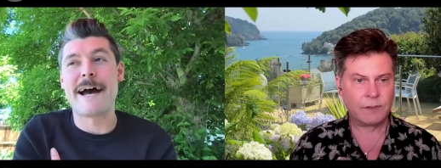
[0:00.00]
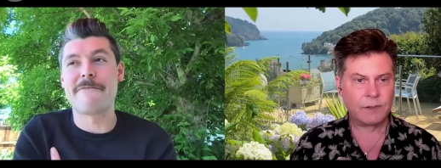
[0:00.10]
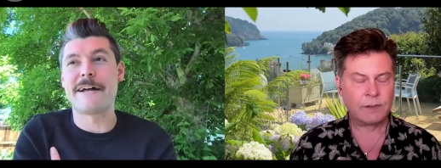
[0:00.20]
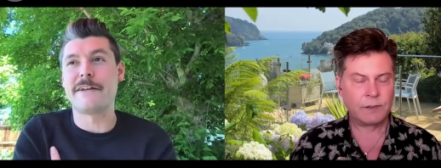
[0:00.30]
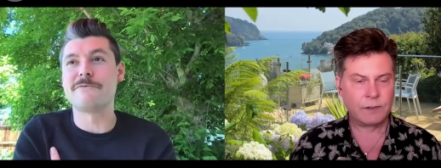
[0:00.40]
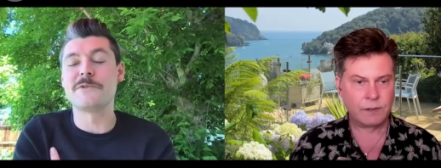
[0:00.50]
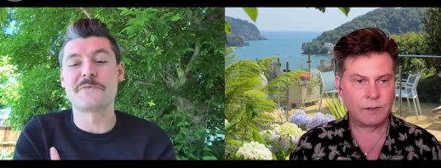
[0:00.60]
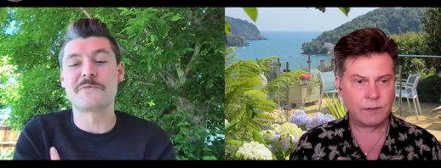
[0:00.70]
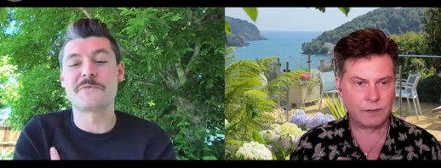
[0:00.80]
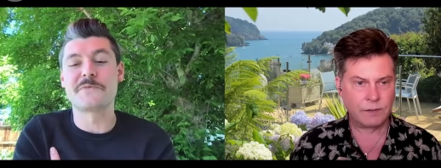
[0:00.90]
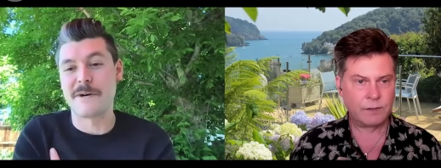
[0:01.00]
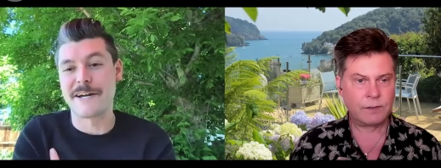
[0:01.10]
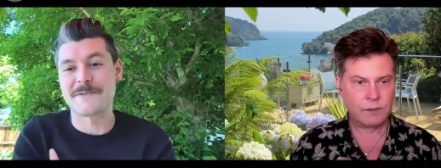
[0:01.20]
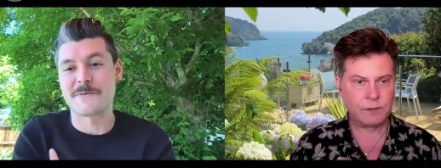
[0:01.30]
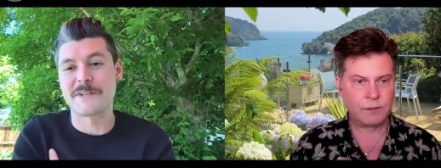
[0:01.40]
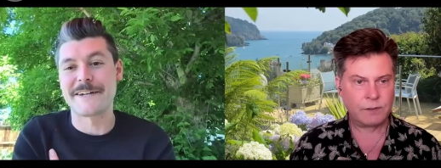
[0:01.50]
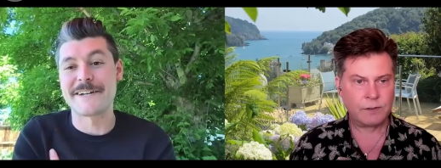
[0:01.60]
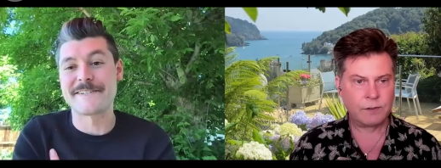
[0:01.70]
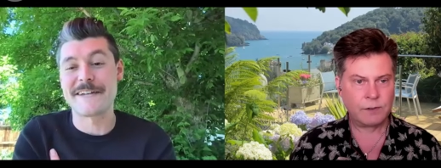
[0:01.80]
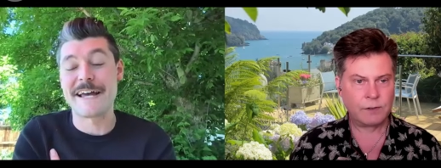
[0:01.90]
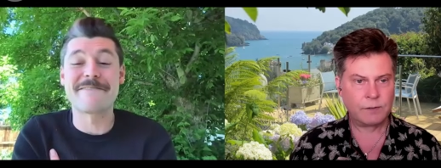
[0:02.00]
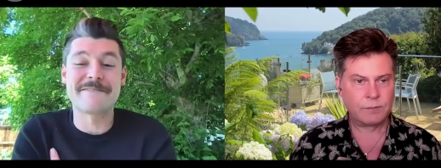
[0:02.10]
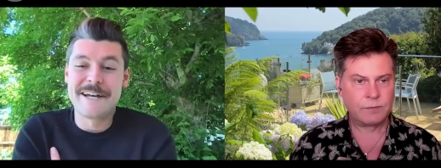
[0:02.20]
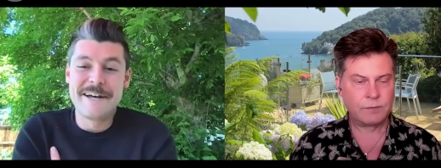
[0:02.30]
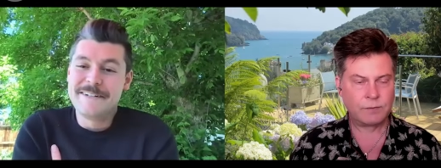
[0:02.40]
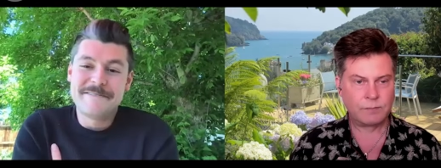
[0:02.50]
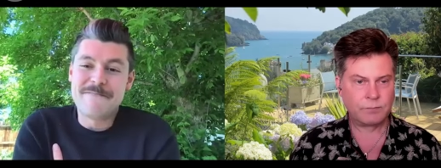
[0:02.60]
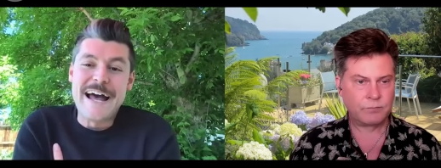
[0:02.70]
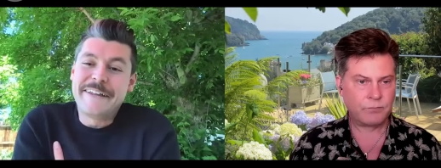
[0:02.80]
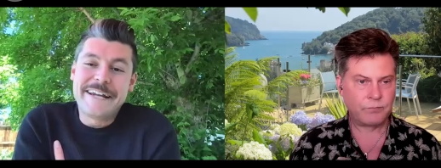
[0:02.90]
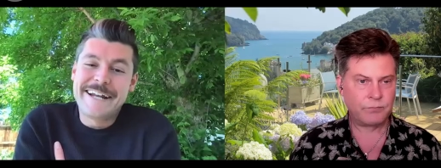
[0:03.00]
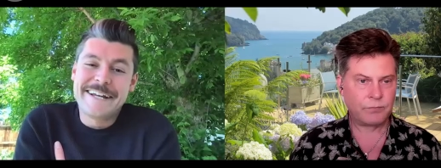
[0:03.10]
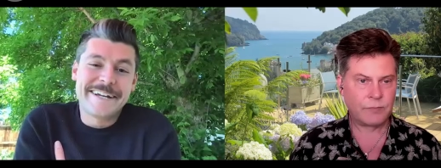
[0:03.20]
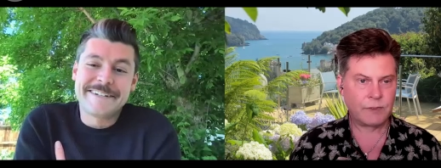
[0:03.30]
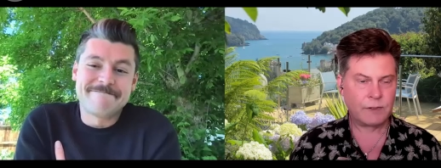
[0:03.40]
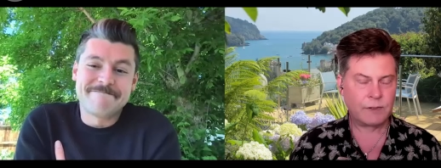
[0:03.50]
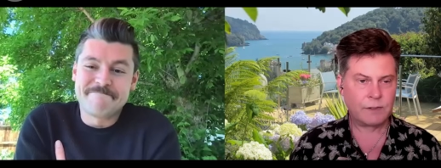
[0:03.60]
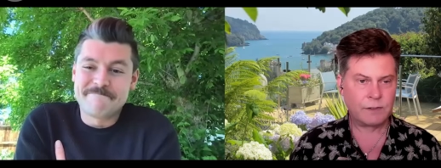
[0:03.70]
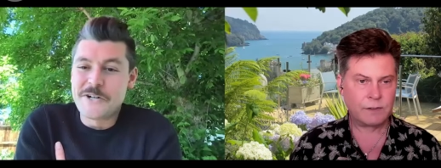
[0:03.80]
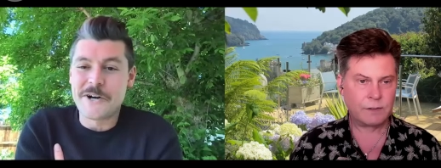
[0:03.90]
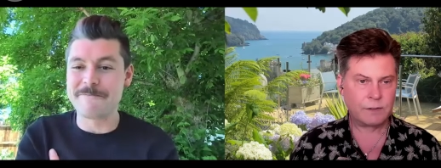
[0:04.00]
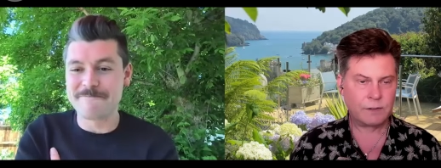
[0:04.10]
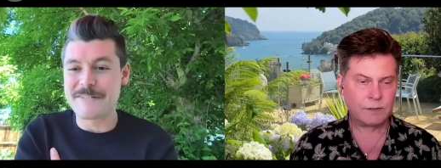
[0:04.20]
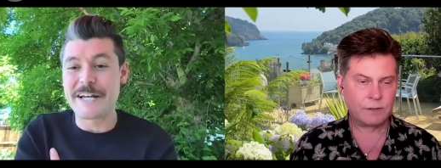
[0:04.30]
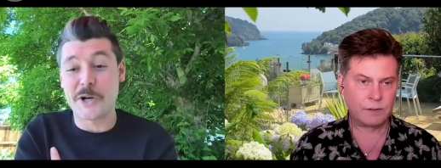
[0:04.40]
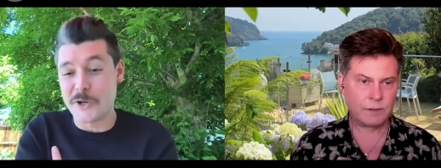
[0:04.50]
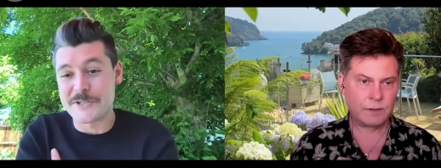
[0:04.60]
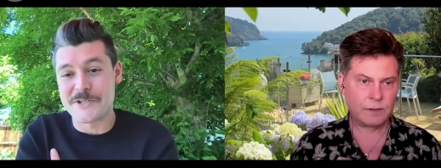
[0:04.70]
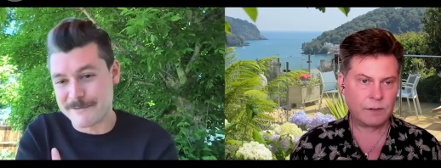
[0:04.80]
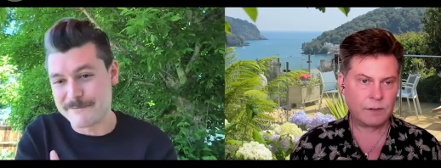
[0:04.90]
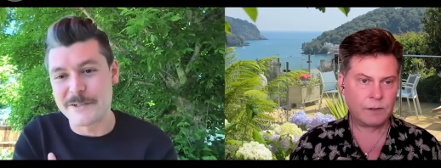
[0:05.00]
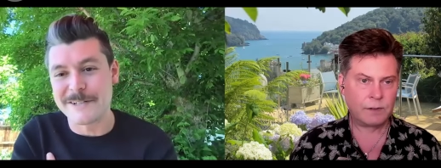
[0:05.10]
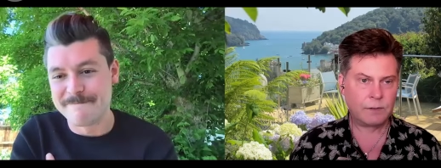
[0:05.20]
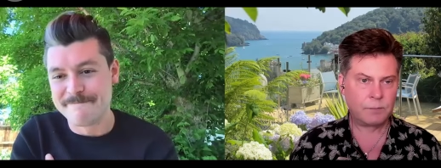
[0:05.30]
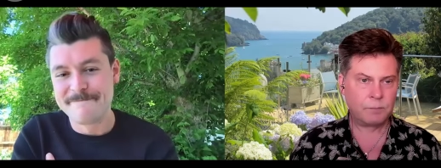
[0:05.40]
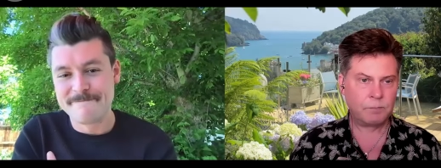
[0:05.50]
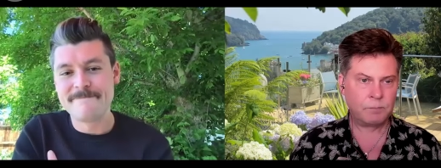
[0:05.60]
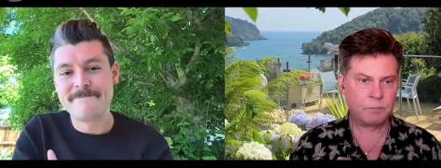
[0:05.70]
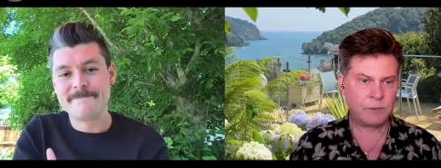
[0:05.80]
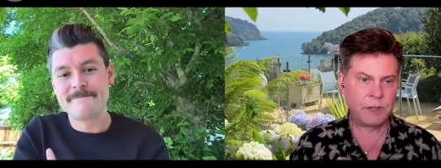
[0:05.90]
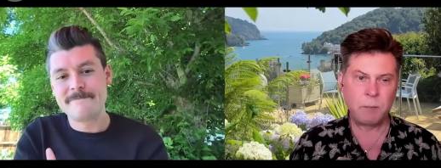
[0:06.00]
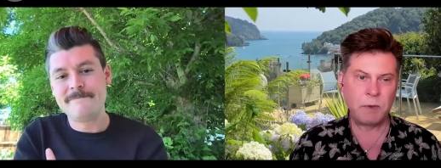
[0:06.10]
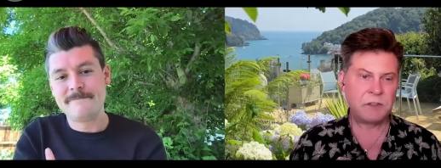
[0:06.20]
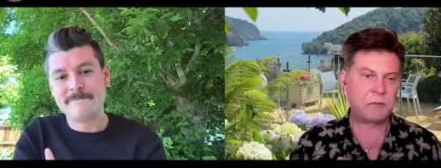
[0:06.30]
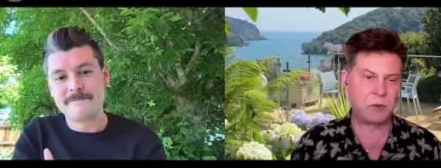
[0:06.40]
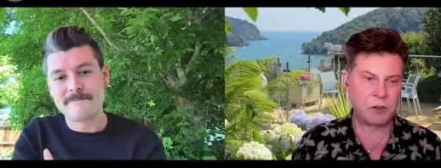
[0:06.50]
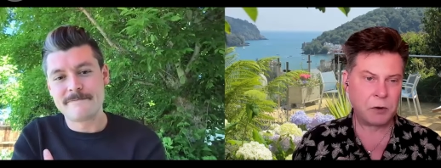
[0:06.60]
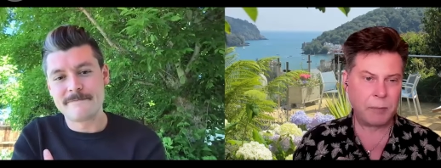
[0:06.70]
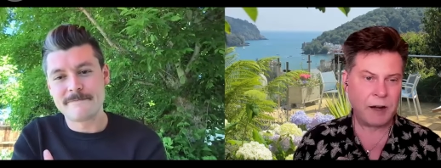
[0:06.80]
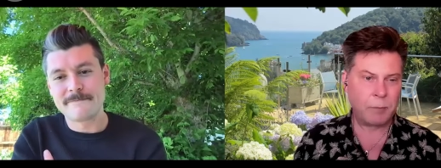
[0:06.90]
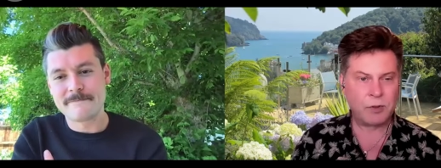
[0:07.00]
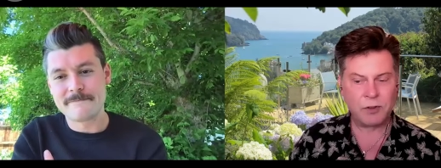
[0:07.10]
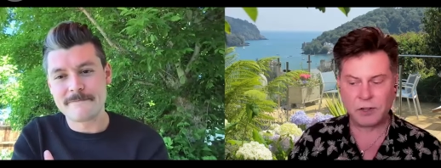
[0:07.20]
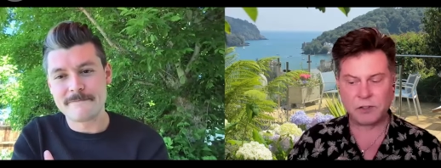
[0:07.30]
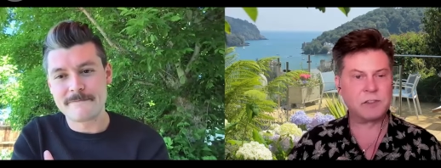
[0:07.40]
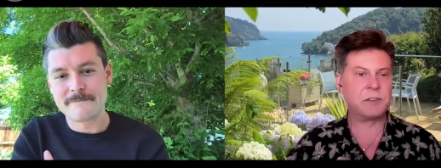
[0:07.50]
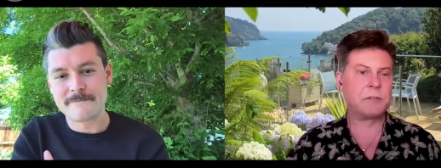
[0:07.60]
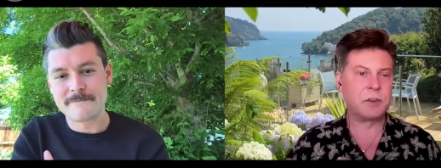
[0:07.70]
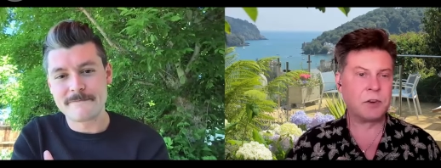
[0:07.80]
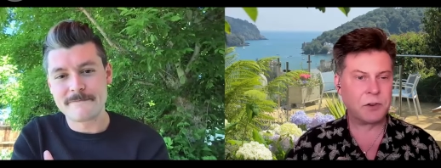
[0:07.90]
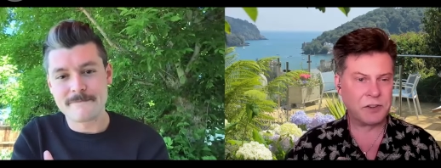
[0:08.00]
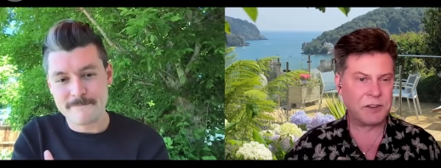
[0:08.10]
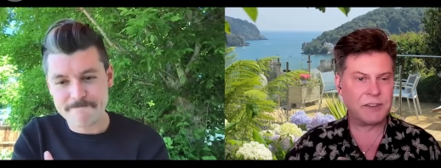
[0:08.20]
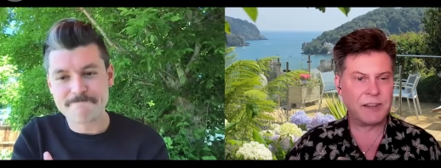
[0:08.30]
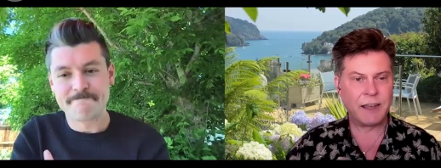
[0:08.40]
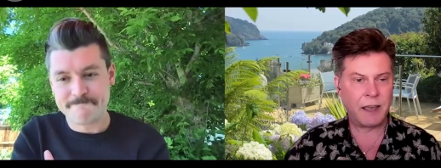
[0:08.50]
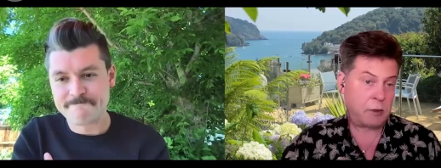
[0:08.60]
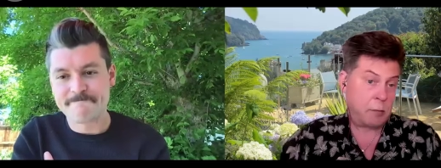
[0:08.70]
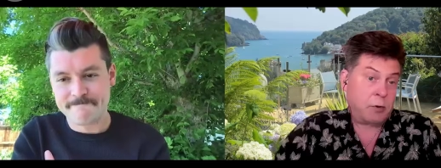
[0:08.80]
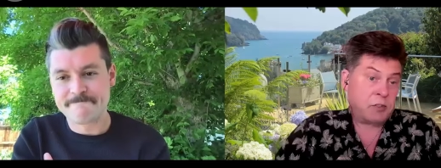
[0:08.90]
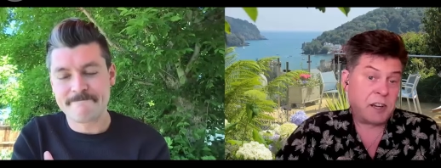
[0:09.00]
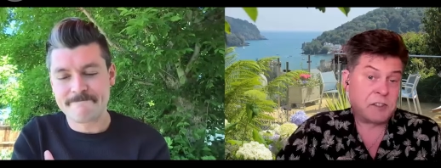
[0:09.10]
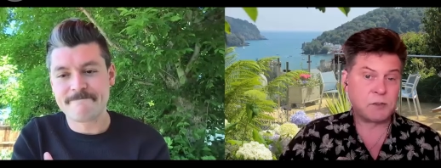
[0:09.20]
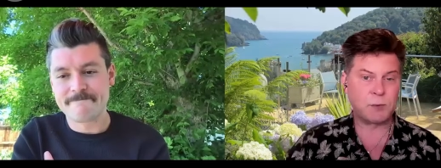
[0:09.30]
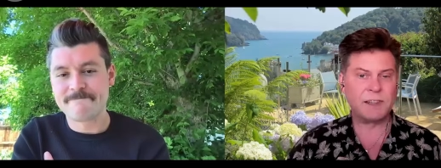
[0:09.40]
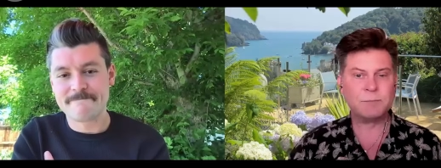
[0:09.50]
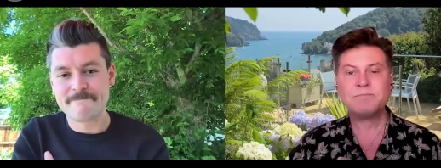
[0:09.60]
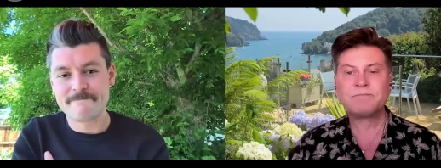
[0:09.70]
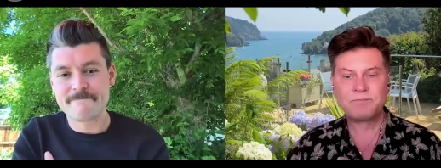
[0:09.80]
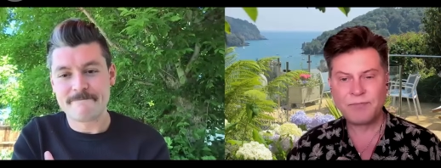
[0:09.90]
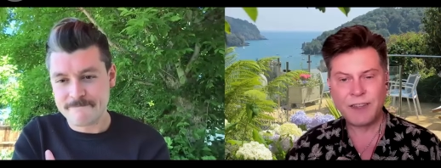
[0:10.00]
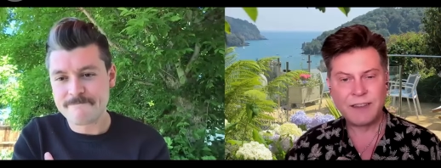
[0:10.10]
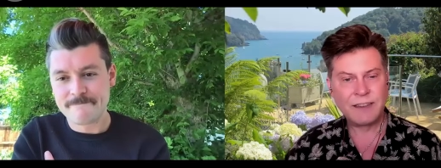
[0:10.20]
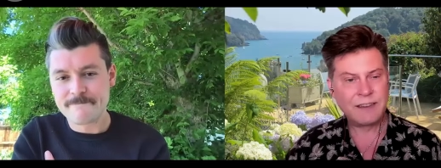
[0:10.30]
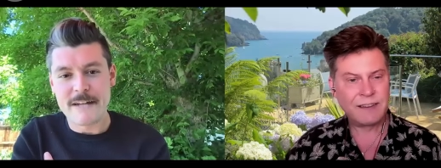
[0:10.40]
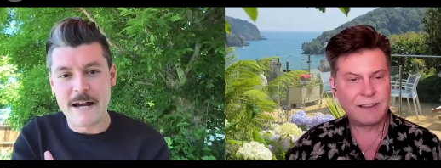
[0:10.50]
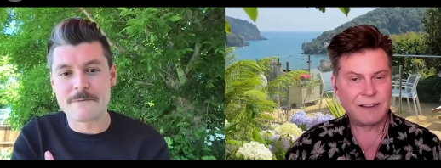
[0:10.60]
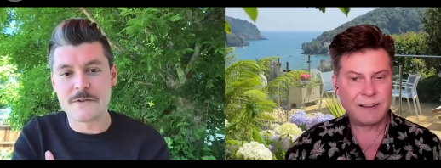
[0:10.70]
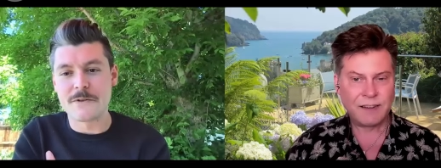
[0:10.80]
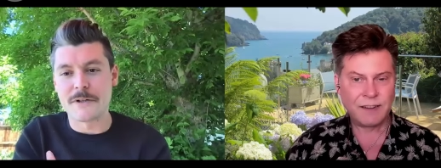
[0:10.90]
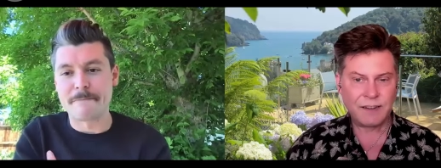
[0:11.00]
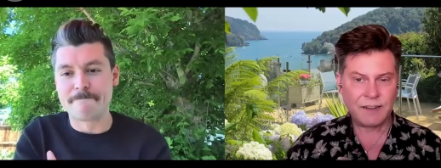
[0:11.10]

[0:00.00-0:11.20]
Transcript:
Speaker 1: that level of community buy-in is really nice and validating and you know encouraging, really.
Speaker 2: Yeah, it makes you feel good about the product that you've got and uh, and the project as well. Absolutely.